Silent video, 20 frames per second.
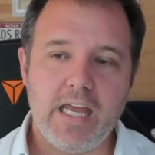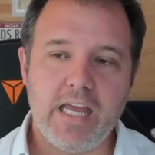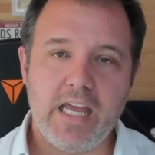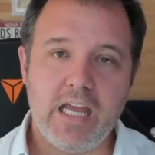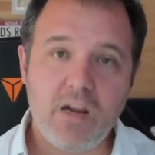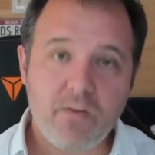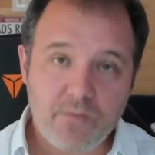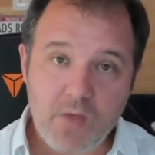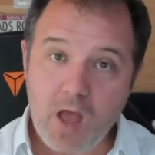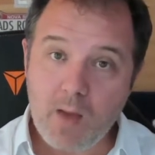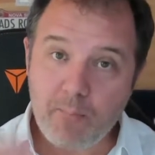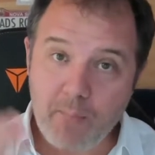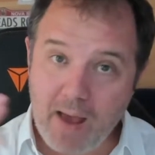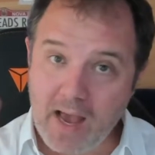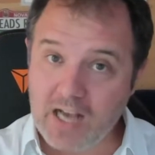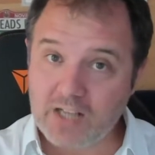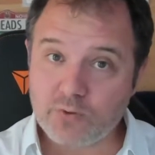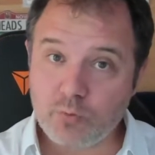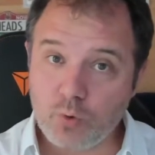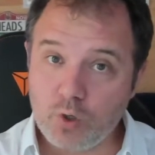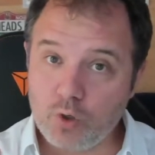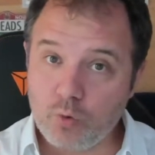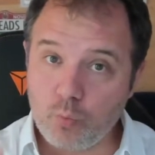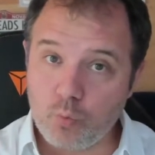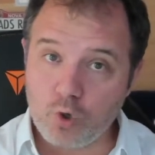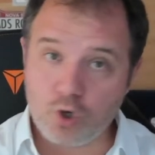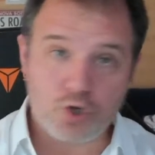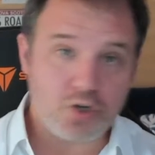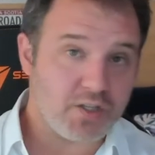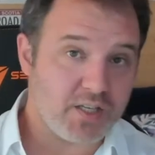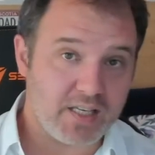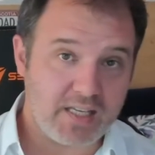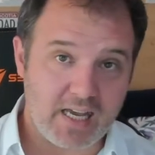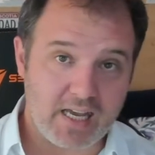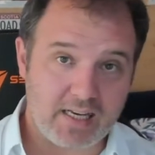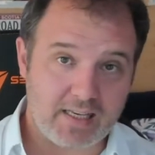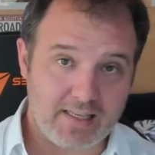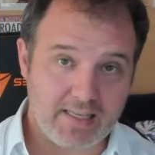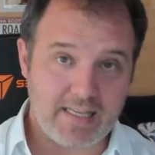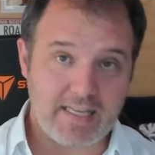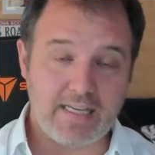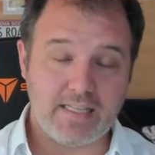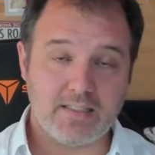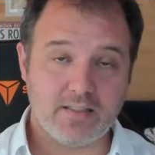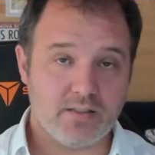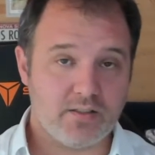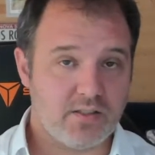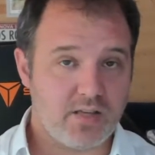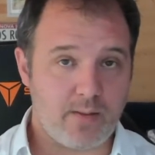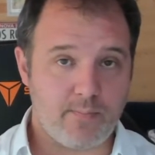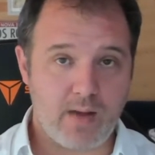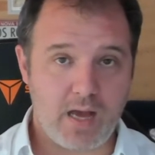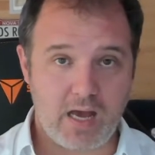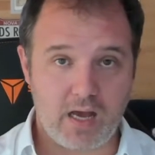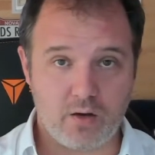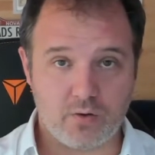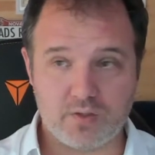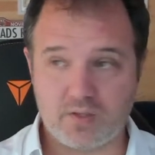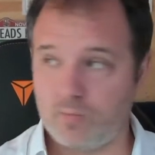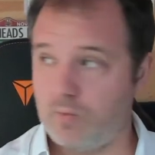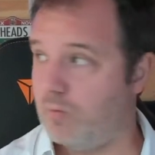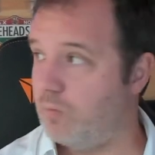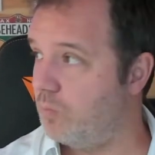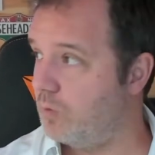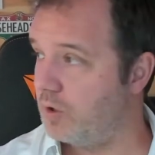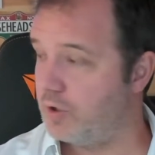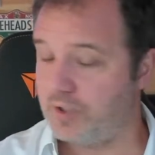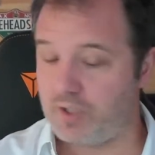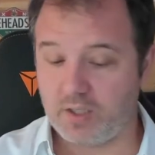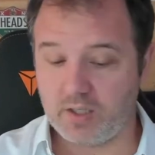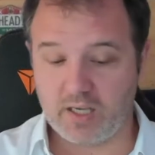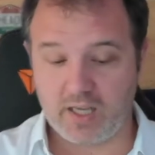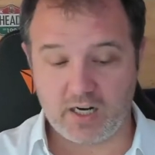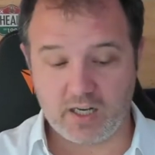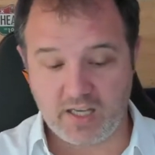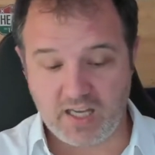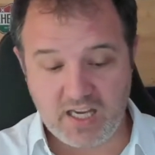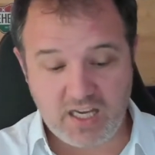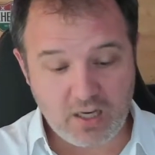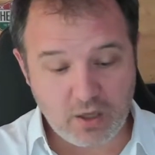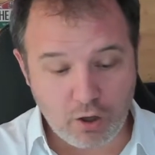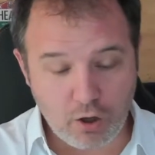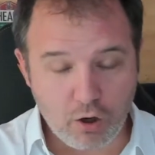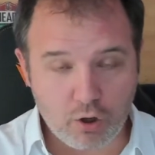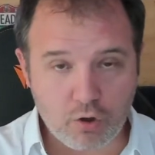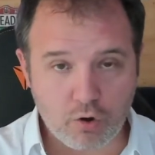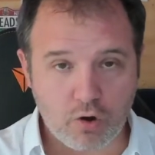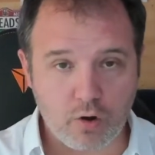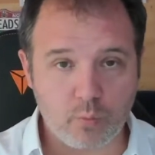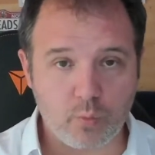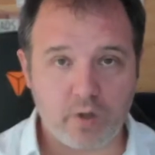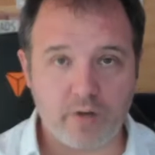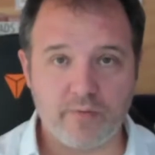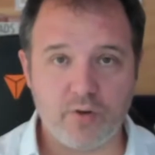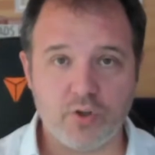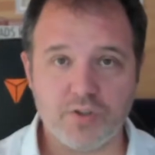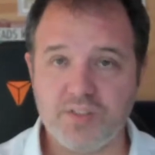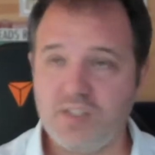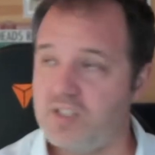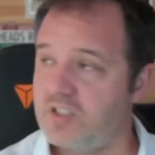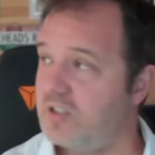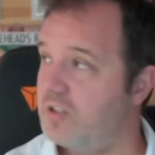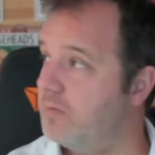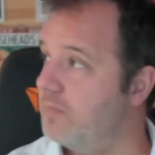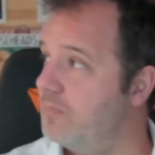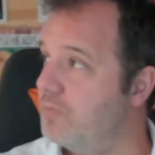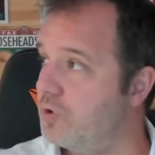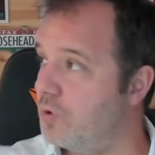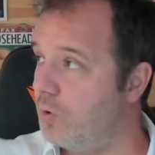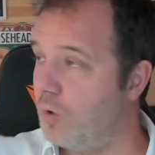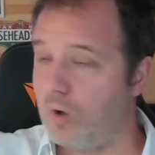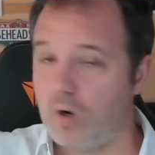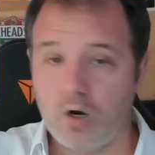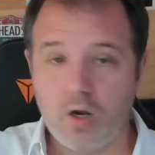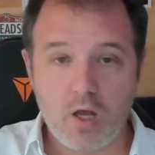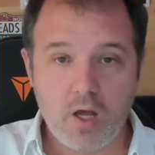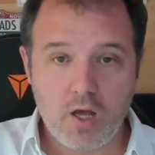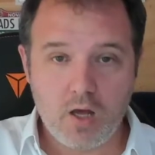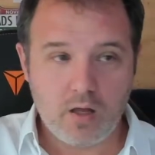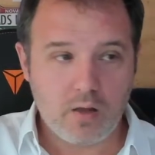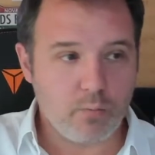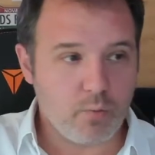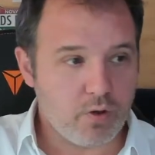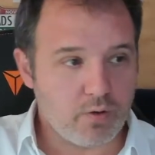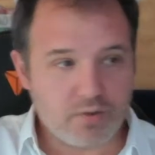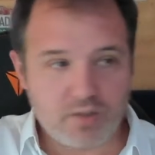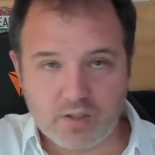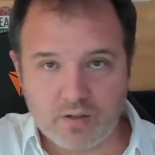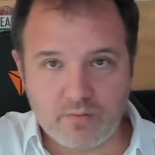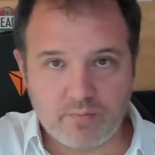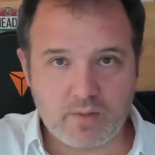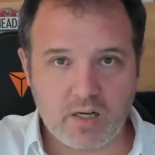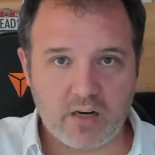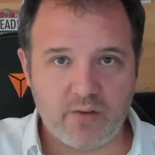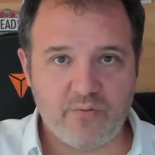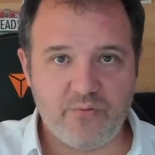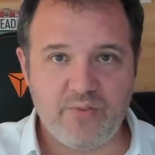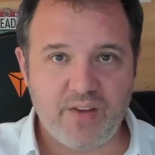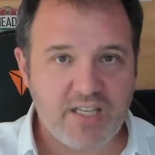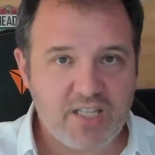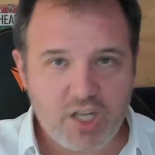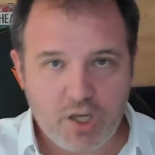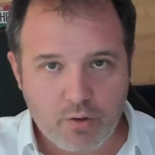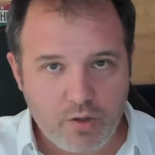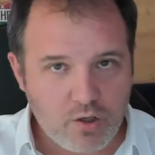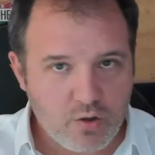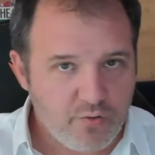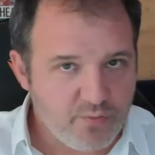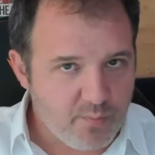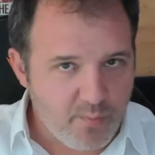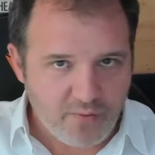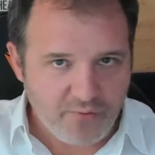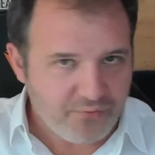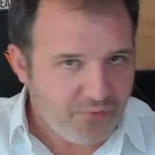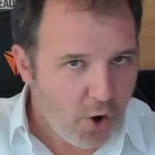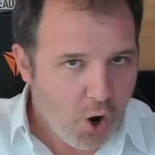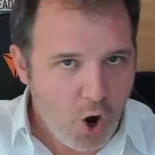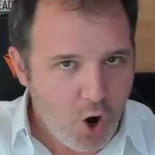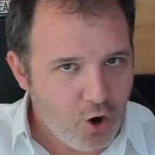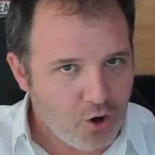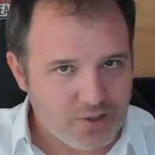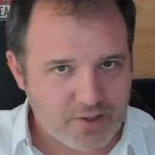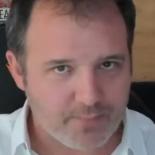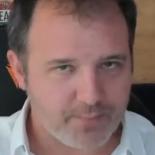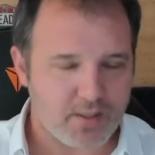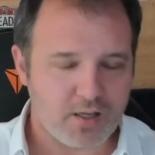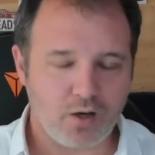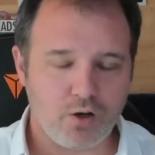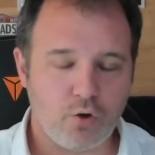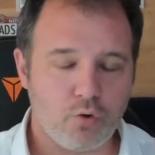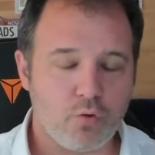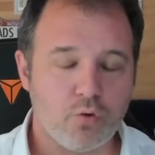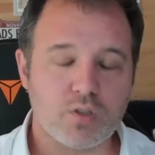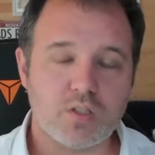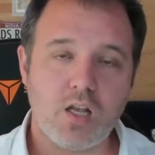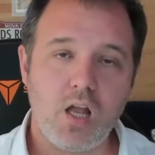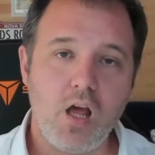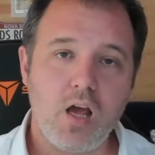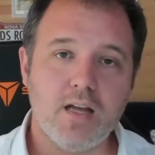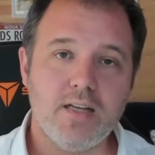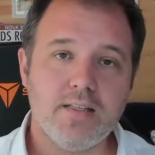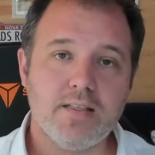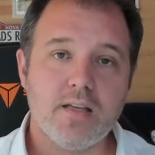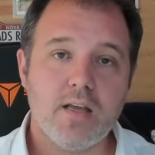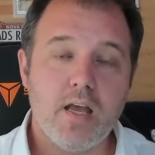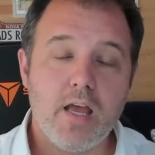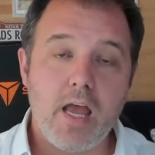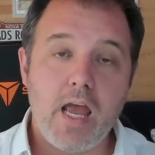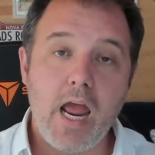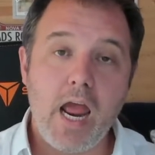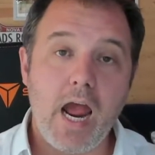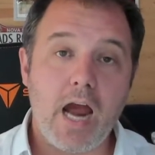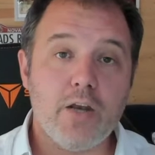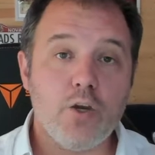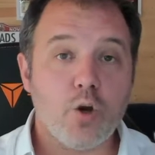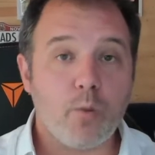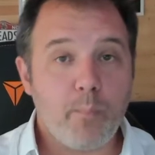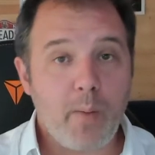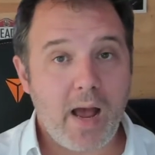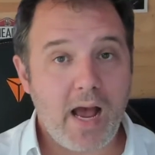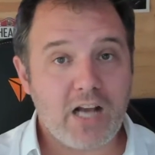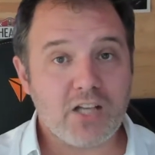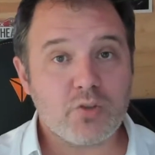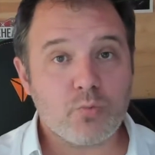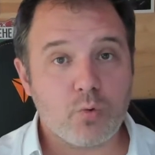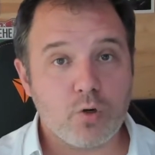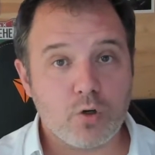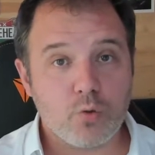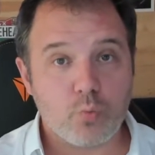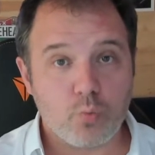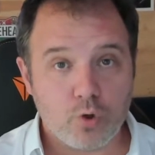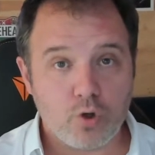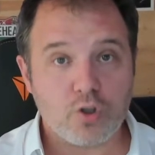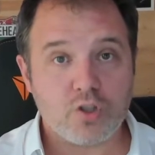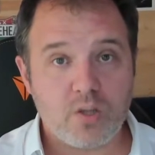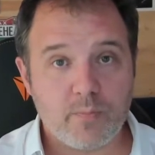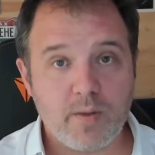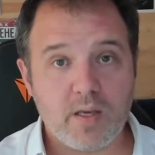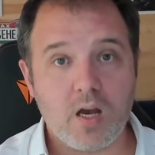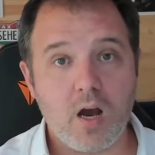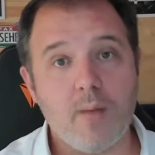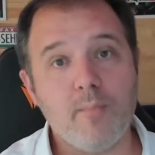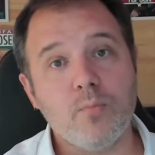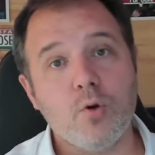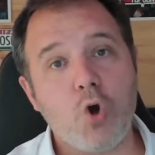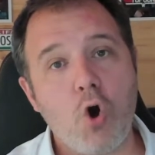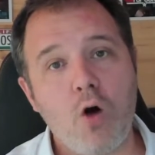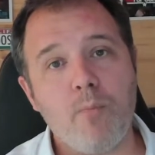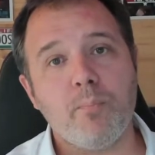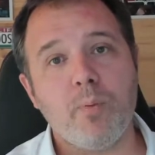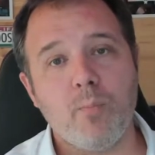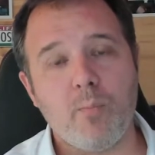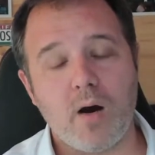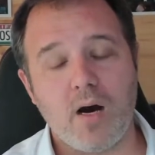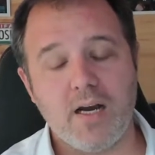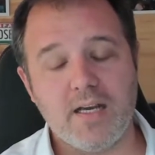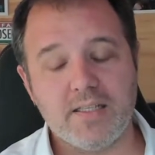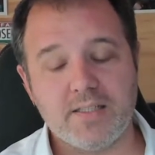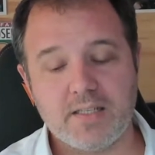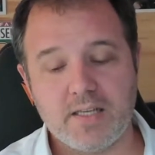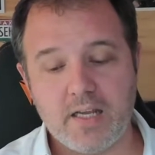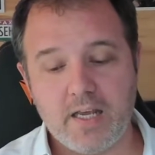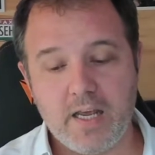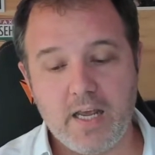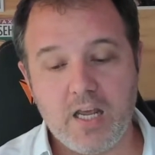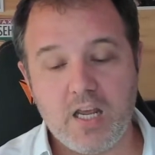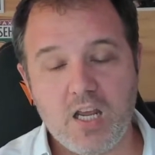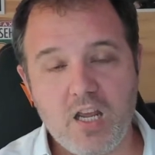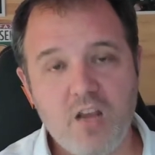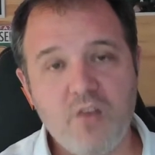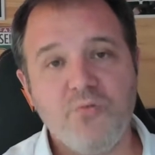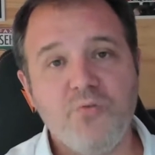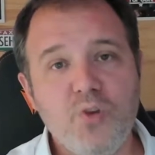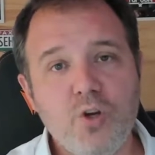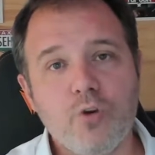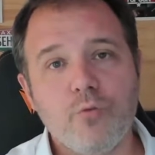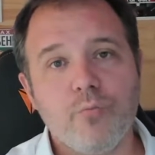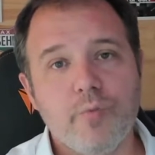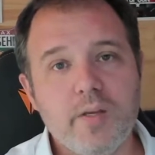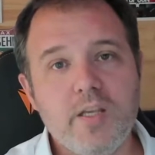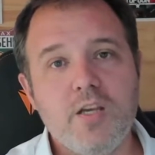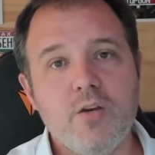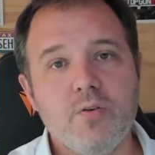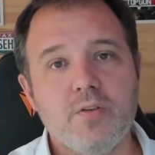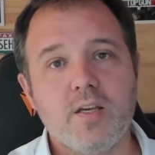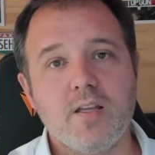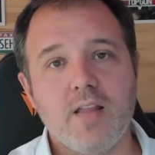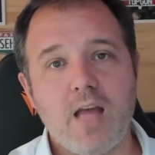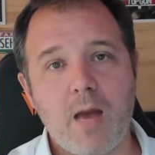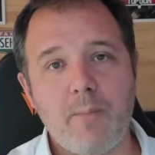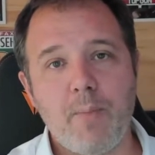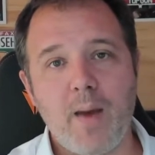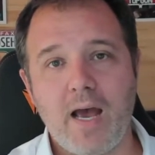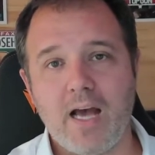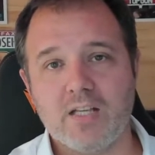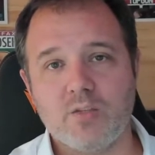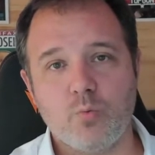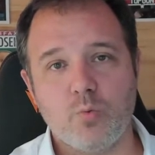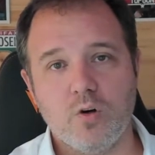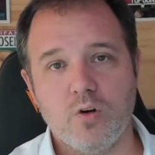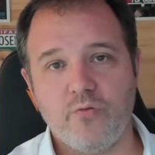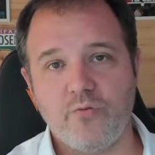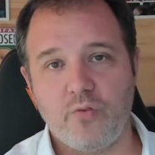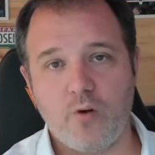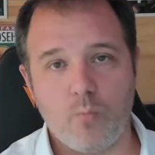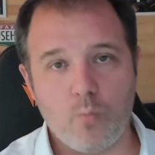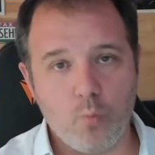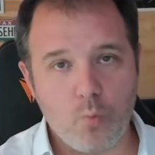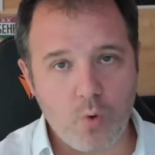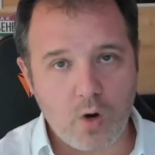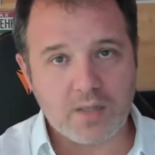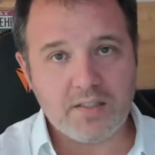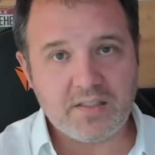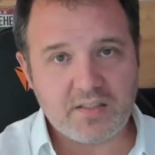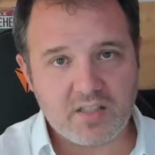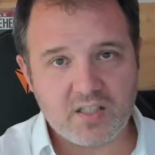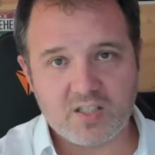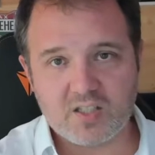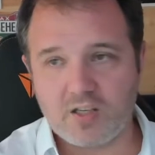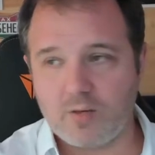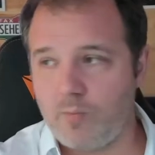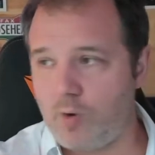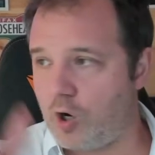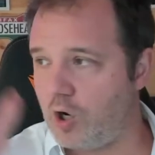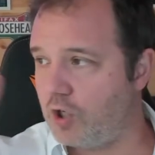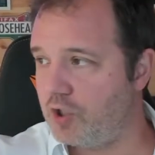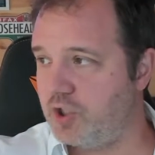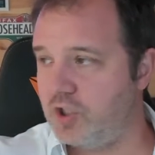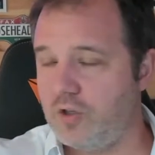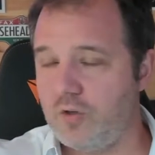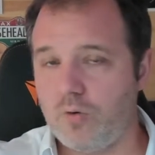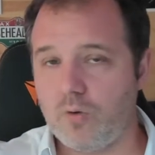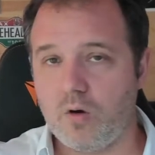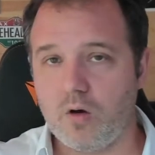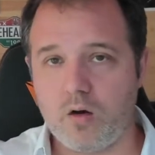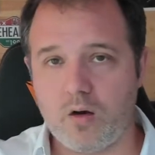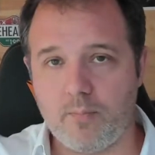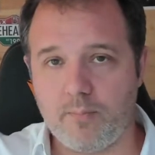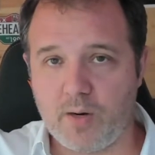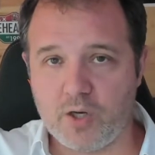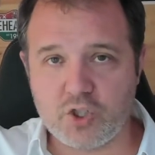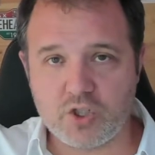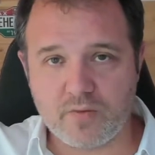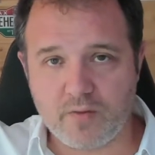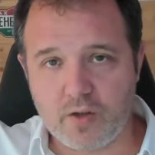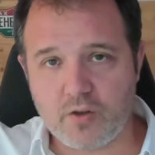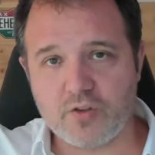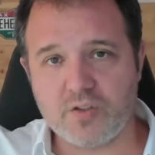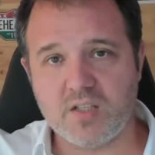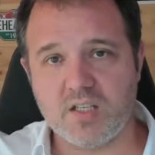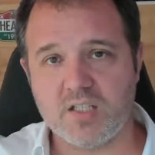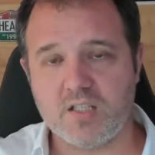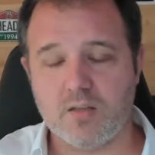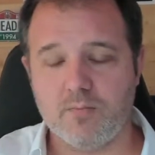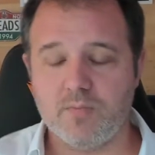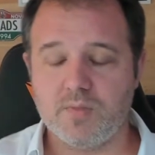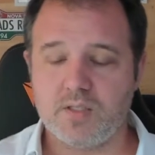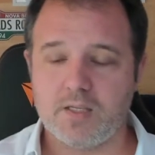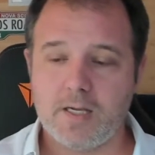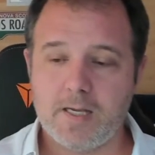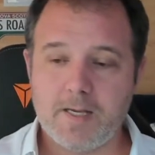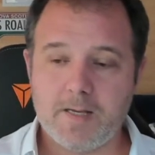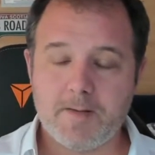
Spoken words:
if that password were to get leaked somehow, someone were to get a keylogger on one of your systems or were to kind of video you from afar, something along those lines, and your password were to become compromised, if you're reusing that password from one system onto a bunch of other systems,